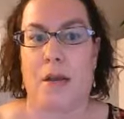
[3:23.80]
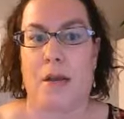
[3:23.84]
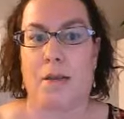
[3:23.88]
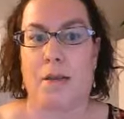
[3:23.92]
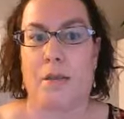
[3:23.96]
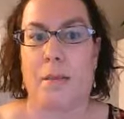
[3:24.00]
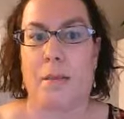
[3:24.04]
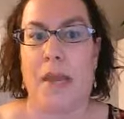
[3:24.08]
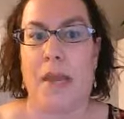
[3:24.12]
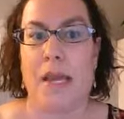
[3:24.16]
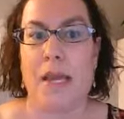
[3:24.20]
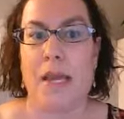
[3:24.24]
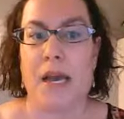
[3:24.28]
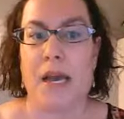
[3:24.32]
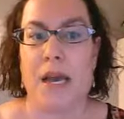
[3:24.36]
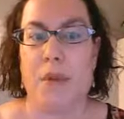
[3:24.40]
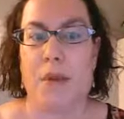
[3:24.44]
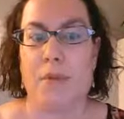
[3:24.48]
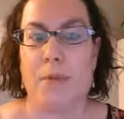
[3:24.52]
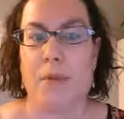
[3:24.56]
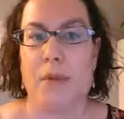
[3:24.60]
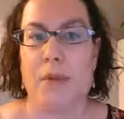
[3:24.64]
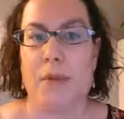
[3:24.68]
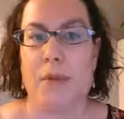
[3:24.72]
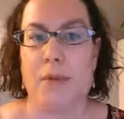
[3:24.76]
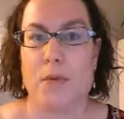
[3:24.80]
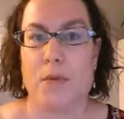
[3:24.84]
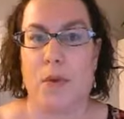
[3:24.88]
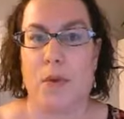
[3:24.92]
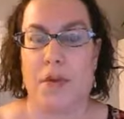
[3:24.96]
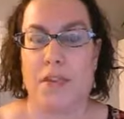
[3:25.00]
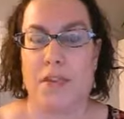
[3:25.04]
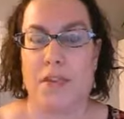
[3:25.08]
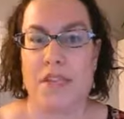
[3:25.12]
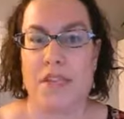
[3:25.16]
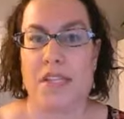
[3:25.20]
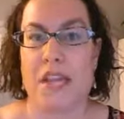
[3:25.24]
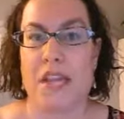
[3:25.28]
makeup,
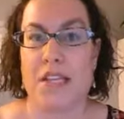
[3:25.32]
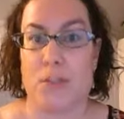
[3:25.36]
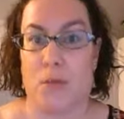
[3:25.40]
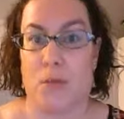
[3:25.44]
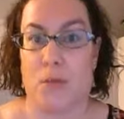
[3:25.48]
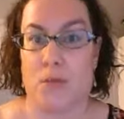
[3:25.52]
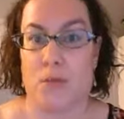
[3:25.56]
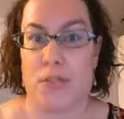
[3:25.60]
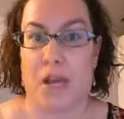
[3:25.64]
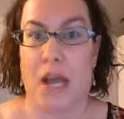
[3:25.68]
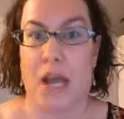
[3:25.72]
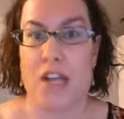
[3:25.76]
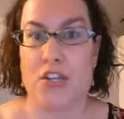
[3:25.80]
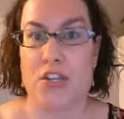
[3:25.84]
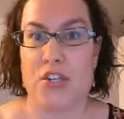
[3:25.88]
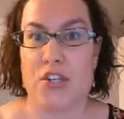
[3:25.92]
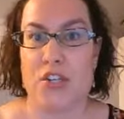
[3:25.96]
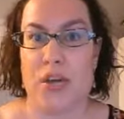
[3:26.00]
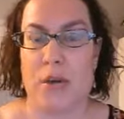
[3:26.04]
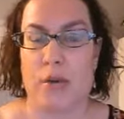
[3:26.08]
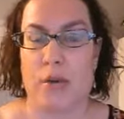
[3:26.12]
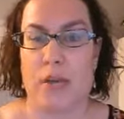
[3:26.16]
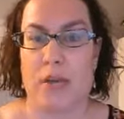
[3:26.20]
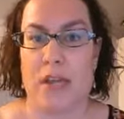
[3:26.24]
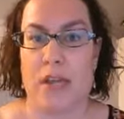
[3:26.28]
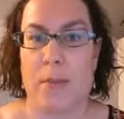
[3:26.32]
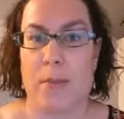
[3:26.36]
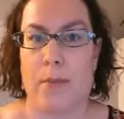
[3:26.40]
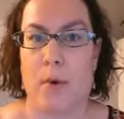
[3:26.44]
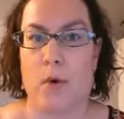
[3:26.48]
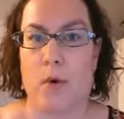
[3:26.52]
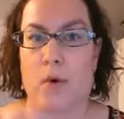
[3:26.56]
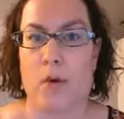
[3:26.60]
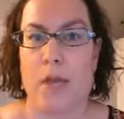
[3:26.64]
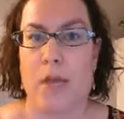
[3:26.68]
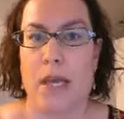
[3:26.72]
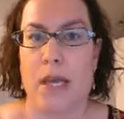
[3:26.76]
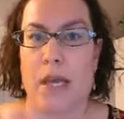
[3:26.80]
or in this case it was an eyeshadow
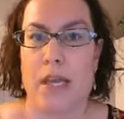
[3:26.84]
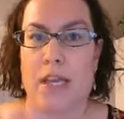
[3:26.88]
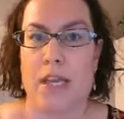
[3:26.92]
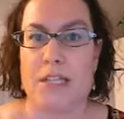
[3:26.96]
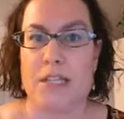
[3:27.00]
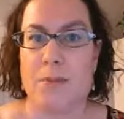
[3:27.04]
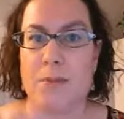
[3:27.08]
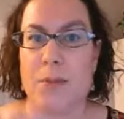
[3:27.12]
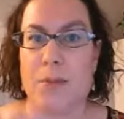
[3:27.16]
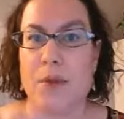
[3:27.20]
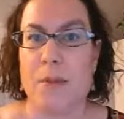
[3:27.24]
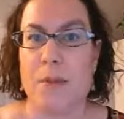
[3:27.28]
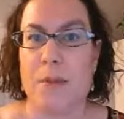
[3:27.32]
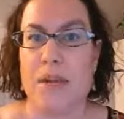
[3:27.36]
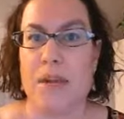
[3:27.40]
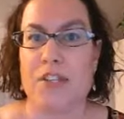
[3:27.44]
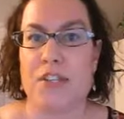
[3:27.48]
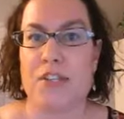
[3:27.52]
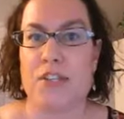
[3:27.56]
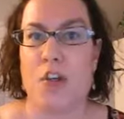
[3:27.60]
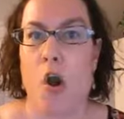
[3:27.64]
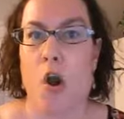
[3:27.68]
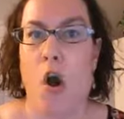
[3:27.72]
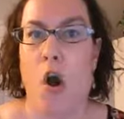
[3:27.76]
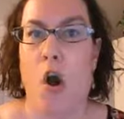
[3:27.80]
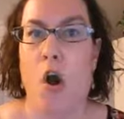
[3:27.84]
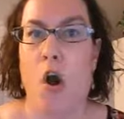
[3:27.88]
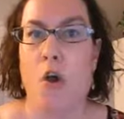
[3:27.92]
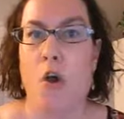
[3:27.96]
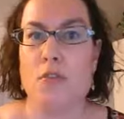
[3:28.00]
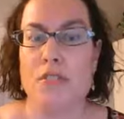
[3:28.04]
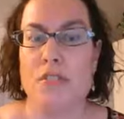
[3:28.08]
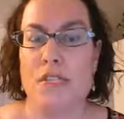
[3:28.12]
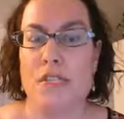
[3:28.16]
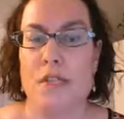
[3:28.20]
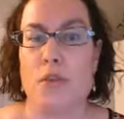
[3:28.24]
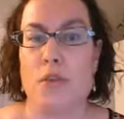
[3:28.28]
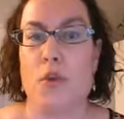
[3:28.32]
label, is pretty much
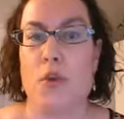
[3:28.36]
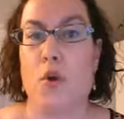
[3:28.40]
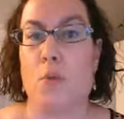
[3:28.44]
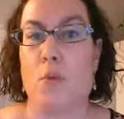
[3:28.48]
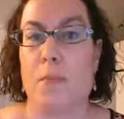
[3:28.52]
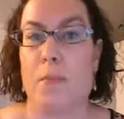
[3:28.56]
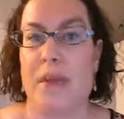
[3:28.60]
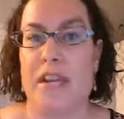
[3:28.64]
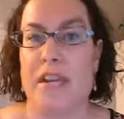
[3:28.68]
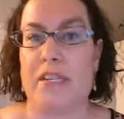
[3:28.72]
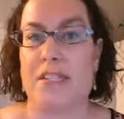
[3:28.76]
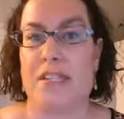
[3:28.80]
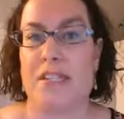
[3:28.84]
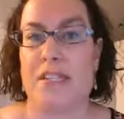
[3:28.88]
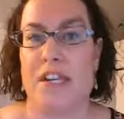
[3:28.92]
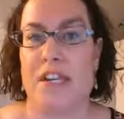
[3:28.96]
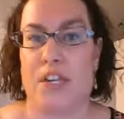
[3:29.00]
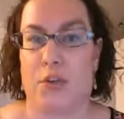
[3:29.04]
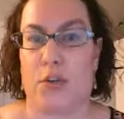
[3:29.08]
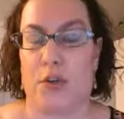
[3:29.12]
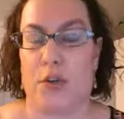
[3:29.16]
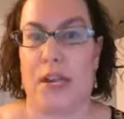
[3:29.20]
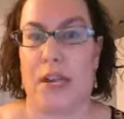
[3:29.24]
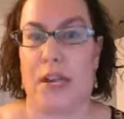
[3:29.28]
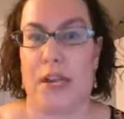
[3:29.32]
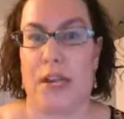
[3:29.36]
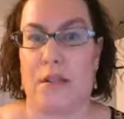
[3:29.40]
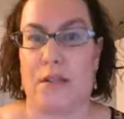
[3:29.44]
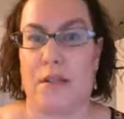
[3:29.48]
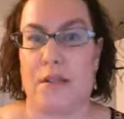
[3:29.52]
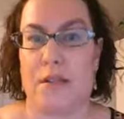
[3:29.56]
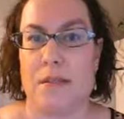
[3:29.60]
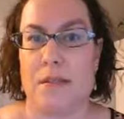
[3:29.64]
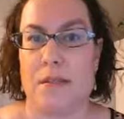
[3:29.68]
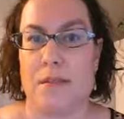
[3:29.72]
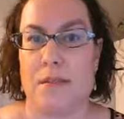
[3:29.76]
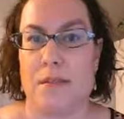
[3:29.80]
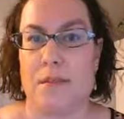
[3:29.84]
all silicone-based
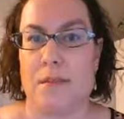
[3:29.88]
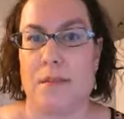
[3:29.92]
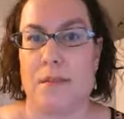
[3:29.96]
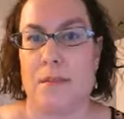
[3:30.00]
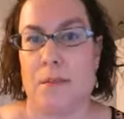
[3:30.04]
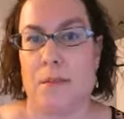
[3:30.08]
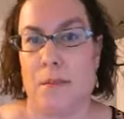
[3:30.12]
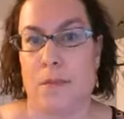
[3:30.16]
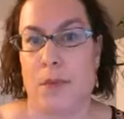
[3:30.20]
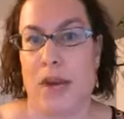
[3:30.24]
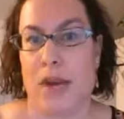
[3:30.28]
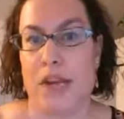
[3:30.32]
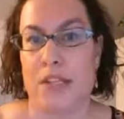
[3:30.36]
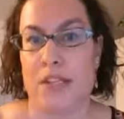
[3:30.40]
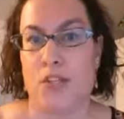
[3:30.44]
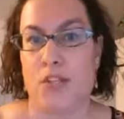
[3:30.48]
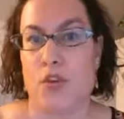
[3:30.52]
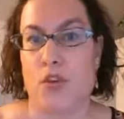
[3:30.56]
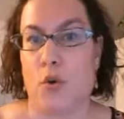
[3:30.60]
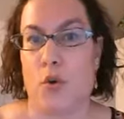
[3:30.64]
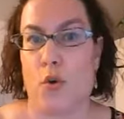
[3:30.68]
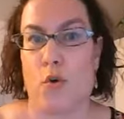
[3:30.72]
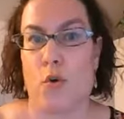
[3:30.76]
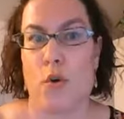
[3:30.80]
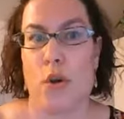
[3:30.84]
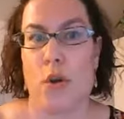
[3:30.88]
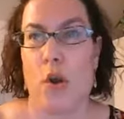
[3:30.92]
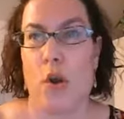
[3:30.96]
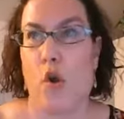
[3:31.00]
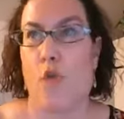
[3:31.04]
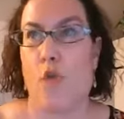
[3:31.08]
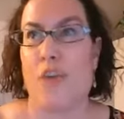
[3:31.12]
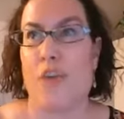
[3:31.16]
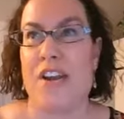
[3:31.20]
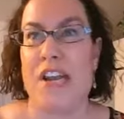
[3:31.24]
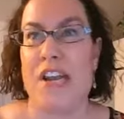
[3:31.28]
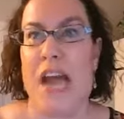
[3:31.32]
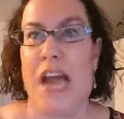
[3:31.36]
ingredients, right? So
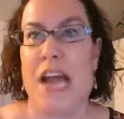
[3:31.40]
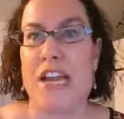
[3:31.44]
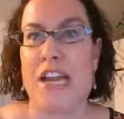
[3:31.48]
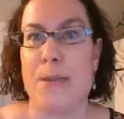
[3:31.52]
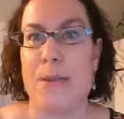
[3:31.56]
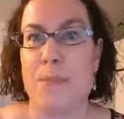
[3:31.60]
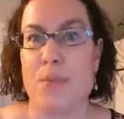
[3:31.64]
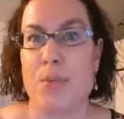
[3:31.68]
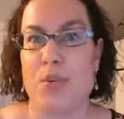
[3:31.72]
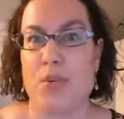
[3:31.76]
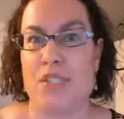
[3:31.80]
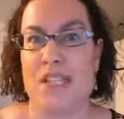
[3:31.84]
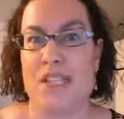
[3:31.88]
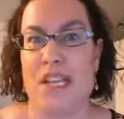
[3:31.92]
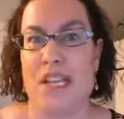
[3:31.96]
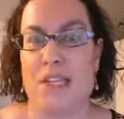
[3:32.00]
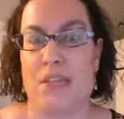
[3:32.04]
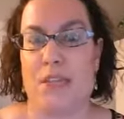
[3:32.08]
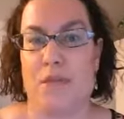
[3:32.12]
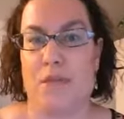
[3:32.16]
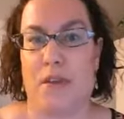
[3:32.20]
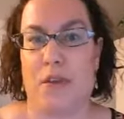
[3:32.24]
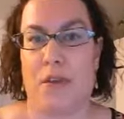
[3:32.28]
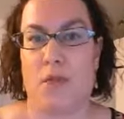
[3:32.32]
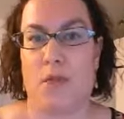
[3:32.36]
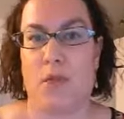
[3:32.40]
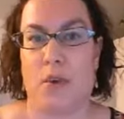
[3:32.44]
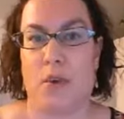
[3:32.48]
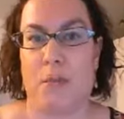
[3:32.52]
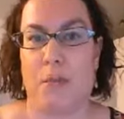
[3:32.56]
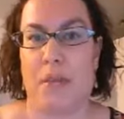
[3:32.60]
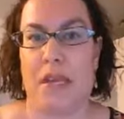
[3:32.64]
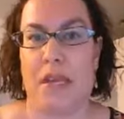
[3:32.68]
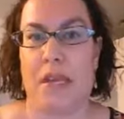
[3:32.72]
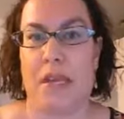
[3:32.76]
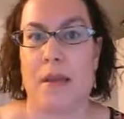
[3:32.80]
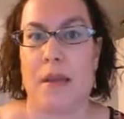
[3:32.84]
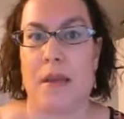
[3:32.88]
over 90% of it would
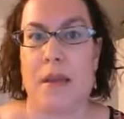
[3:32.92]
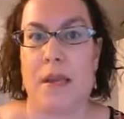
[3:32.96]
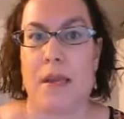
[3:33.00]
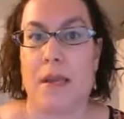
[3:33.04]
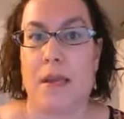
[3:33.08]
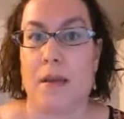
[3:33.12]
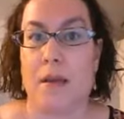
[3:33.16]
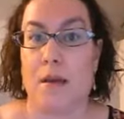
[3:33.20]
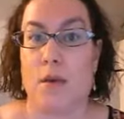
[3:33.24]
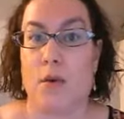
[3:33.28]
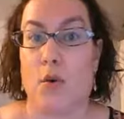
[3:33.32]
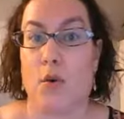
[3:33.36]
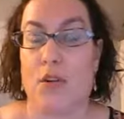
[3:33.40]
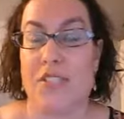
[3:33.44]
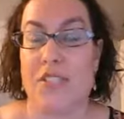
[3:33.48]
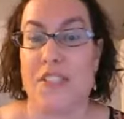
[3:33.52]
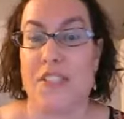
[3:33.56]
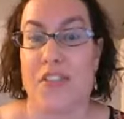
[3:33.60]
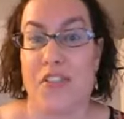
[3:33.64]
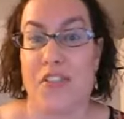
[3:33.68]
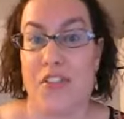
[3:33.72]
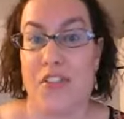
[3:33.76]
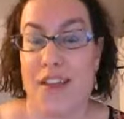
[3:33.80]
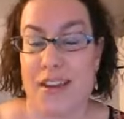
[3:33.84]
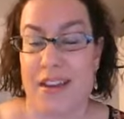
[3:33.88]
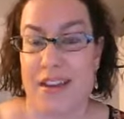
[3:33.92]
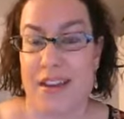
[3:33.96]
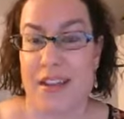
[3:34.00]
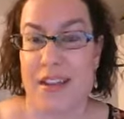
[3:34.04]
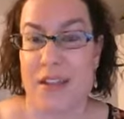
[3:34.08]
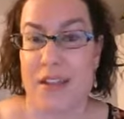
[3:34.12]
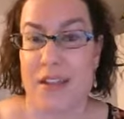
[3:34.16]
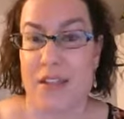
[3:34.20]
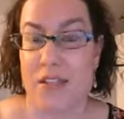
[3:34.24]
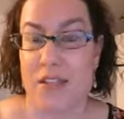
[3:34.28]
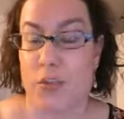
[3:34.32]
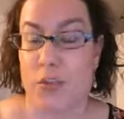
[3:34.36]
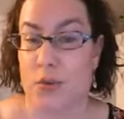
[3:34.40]
be, of course,
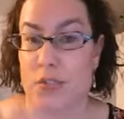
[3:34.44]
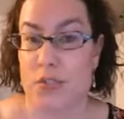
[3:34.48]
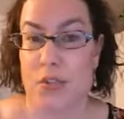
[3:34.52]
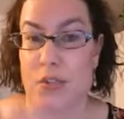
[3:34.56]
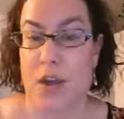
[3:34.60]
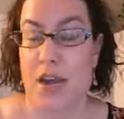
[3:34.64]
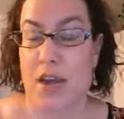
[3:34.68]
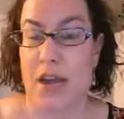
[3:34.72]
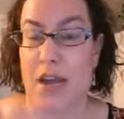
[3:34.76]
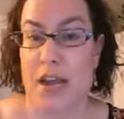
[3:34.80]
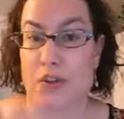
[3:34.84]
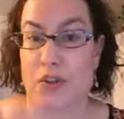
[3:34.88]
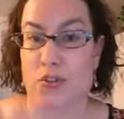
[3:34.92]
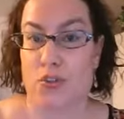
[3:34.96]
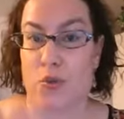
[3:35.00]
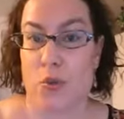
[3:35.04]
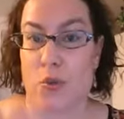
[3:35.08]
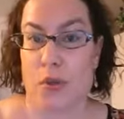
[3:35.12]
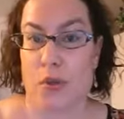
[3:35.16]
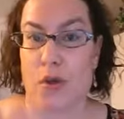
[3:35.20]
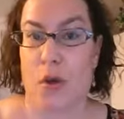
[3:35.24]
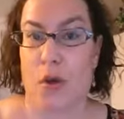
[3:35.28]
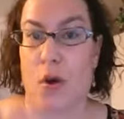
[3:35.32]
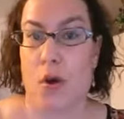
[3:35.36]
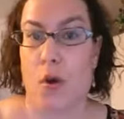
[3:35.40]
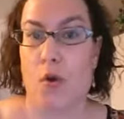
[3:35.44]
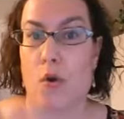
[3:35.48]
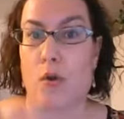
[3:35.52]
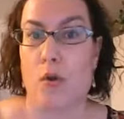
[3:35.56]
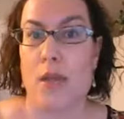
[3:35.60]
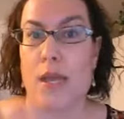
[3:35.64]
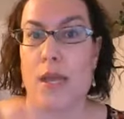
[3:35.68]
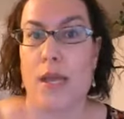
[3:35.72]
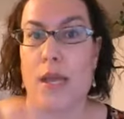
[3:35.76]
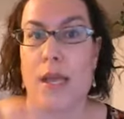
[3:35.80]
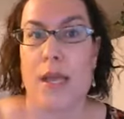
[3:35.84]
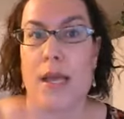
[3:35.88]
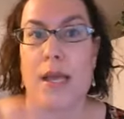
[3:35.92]
synthetic. So it's not natural at all.